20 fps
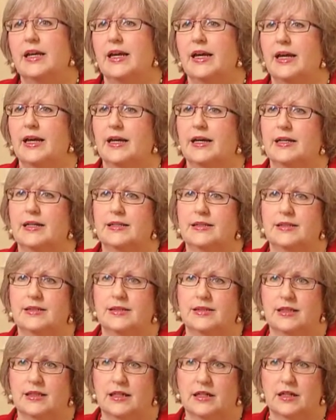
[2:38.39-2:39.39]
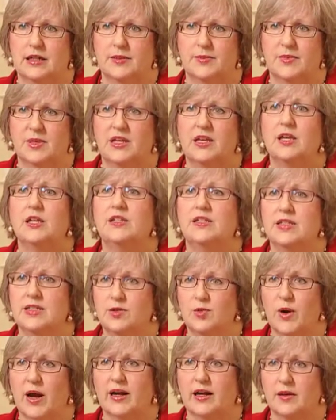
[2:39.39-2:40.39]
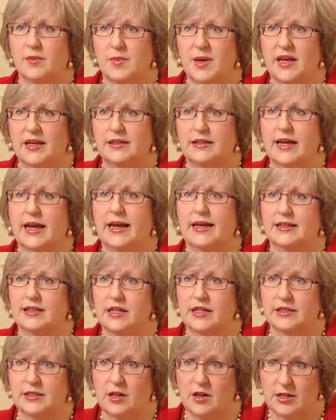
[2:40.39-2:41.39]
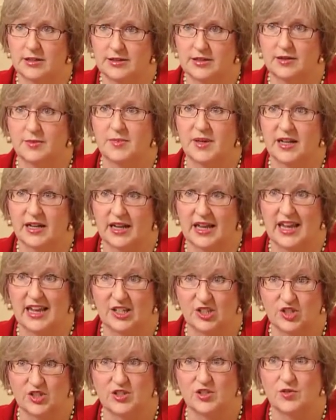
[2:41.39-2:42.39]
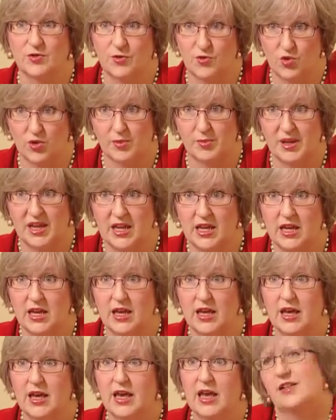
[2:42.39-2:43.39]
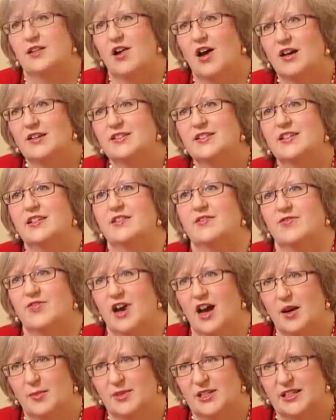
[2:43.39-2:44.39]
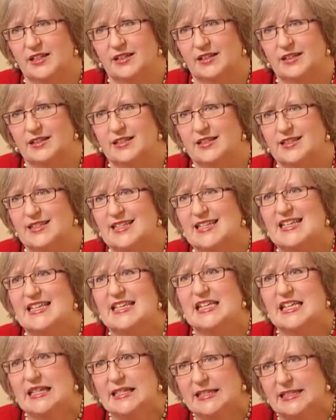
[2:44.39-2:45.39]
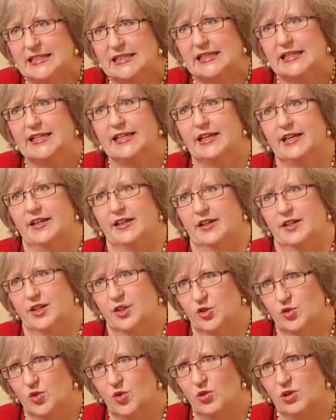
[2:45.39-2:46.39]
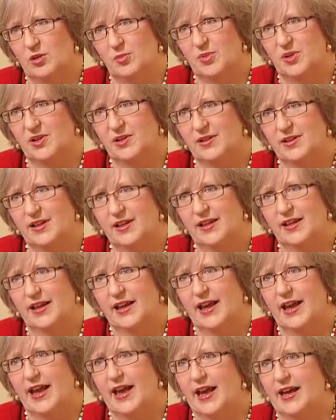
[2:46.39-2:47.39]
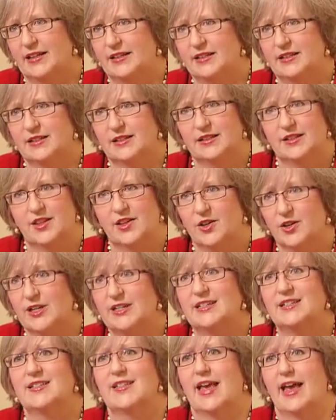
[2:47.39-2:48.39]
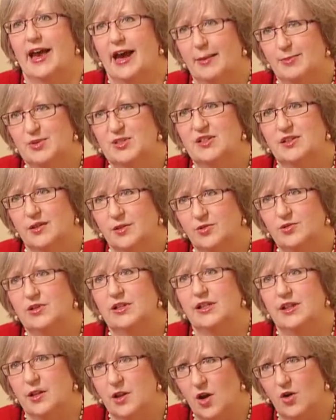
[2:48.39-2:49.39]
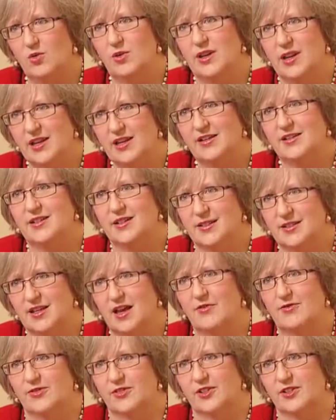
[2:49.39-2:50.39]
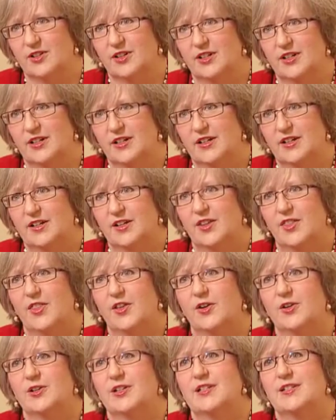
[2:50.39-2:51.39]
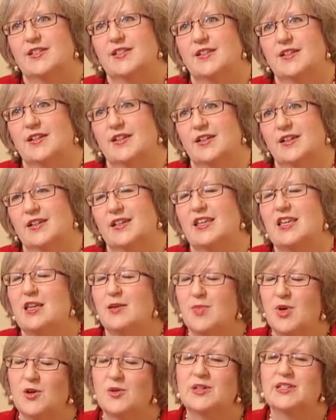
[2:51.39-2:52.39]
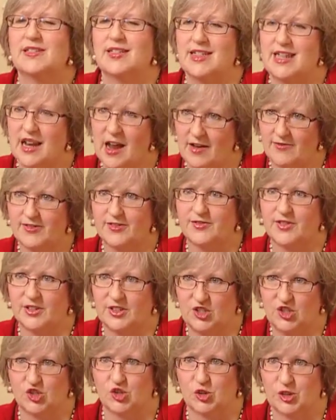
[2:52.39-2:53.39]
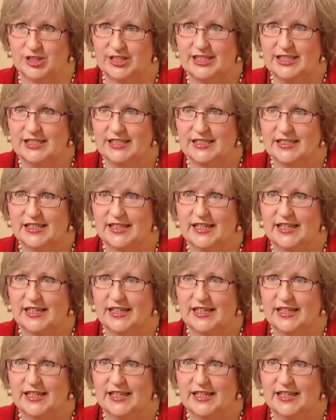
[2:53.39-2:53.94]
And he did recommend anti-nausea medications for me. Nausea and vomiting is easily controllable, and there is absolutely no need to suffer. Chemo is enough of a journey,